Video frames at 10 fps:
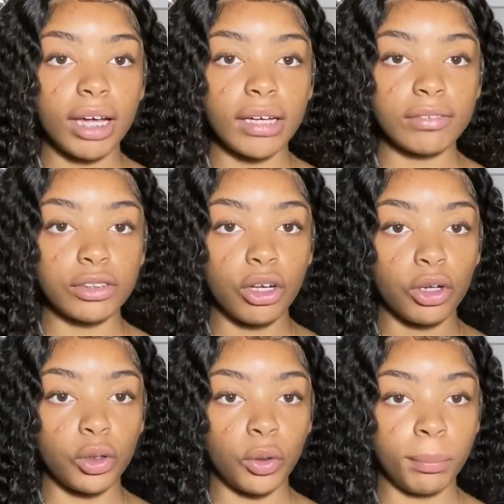
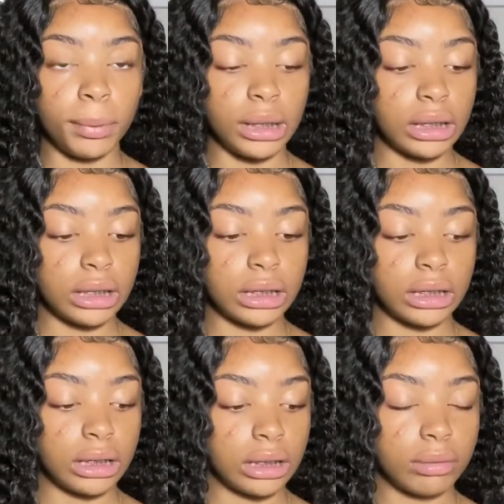five-star
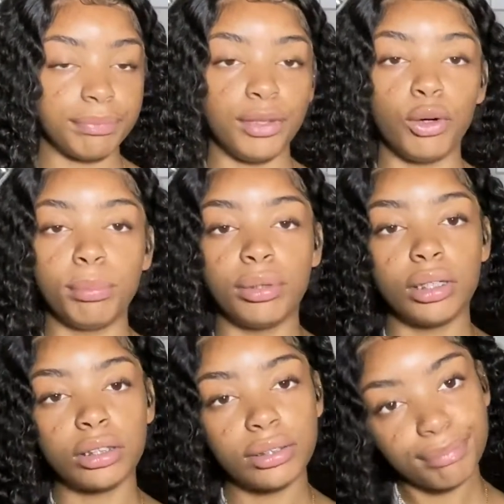
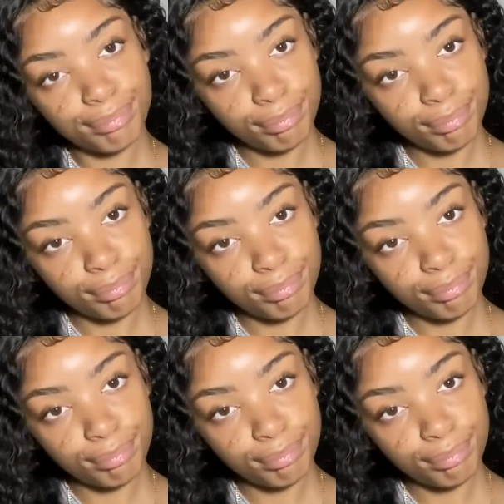notebooks,